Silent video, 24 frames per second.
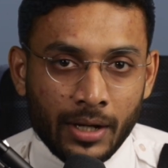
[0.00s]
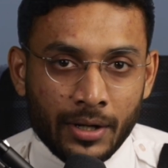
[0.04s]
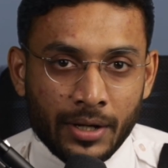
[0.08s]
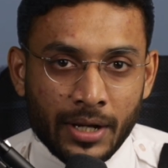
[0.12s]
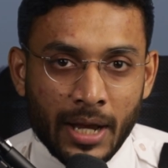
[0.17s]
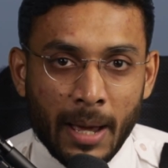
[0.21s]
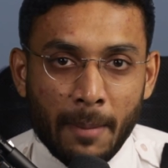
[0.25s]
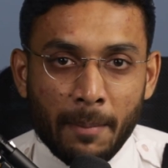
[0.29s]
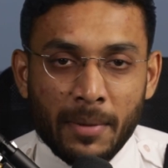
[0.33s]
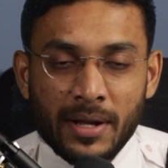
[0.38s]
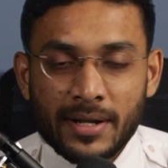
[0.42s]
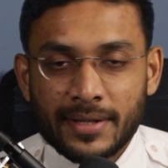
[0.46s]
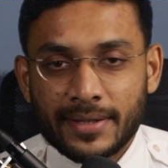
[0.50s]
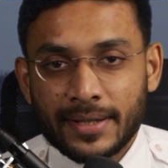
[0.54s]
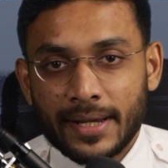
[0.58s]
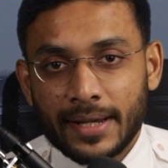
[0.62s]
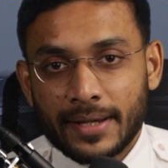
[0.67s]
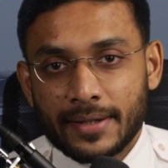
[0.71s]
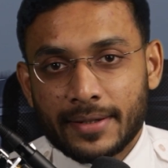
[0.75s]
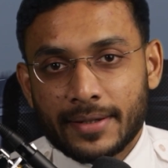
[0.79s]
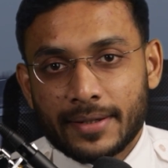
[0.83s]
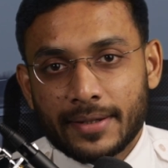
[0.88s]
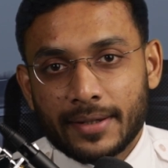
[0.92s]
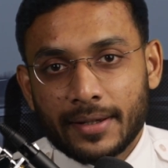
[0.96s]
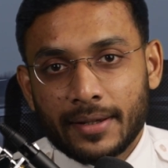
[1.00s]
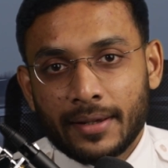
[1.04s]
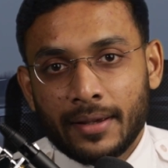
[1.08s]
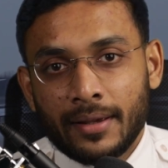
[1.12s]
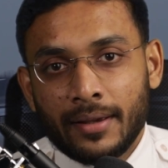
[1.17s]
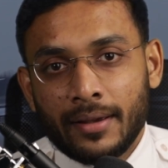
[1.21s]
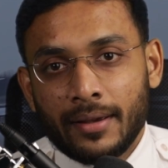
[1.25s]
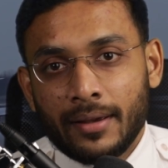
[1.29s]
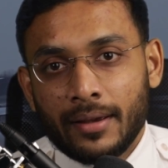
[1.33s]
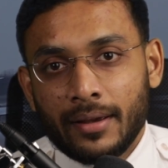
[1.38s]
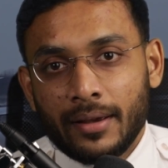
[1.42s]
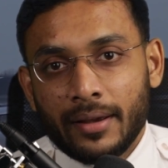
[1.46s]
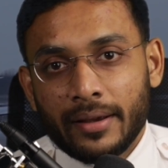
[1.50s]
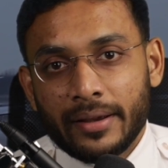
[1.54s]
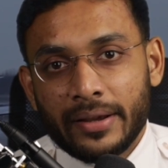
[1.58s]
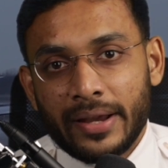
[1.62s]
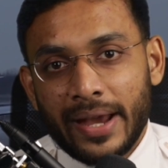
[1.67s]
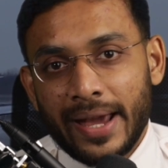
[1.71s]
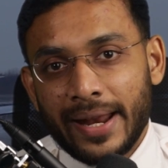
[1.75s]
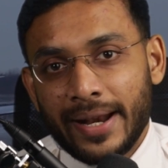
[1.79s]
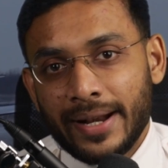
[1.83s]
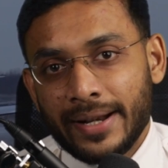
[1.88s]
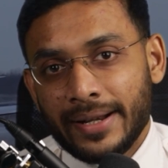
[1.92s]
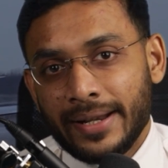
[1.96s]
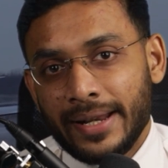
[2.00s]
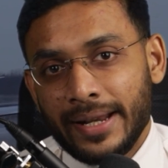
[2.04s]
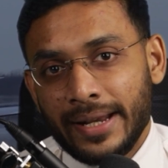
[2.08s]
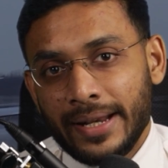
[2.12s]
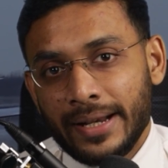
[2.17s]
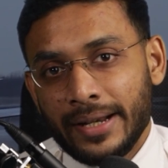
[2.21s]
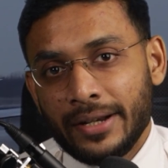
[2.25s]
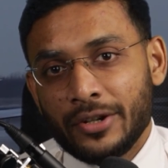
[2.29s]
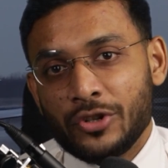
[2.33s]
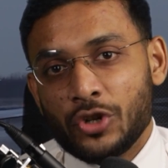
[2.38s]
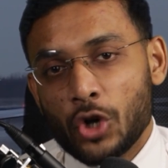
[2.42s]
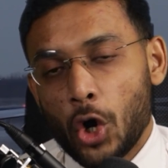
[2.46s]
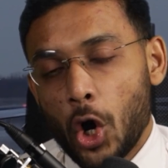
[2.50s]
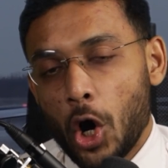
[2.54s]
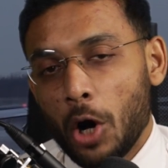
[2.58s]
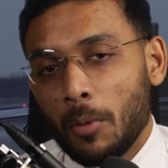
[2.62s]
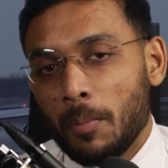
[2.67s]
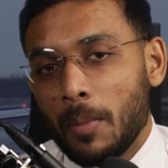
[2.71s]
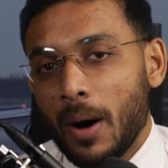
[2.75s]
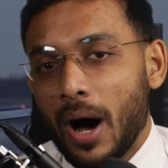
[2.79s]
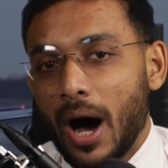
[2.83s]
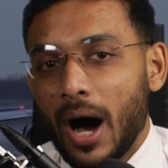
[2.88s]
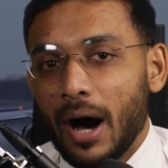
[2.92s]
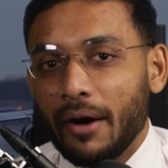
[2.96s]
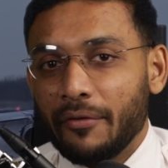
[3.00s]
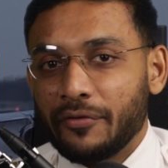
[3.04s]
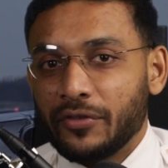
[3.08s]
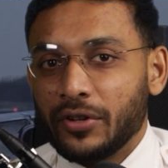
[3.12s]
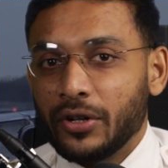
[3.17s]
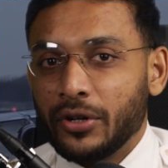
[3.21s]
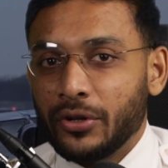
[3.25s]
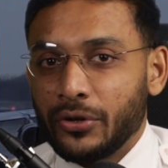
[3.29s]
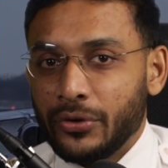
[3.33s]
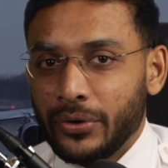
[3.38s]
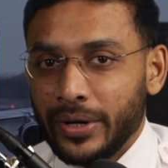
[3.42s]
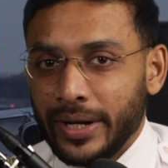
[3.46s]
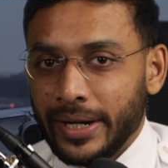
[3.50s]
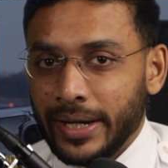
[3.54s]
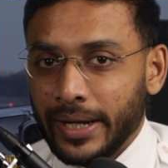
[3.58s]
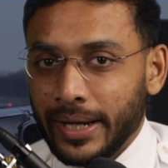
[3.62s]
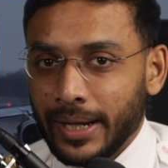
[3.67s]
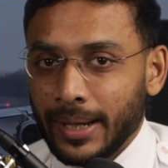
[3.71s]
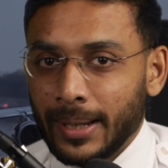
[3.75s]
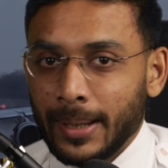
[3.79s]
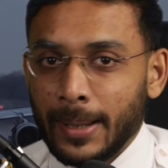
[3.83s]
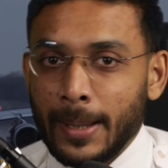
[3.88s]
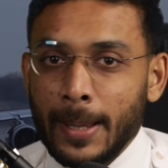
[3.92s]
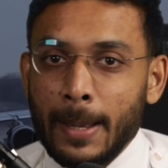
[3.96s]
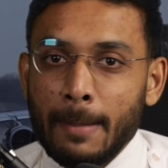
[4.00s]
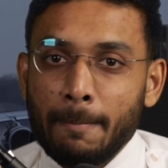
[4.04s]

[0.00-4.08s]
Number 6. Guaranteed job after training.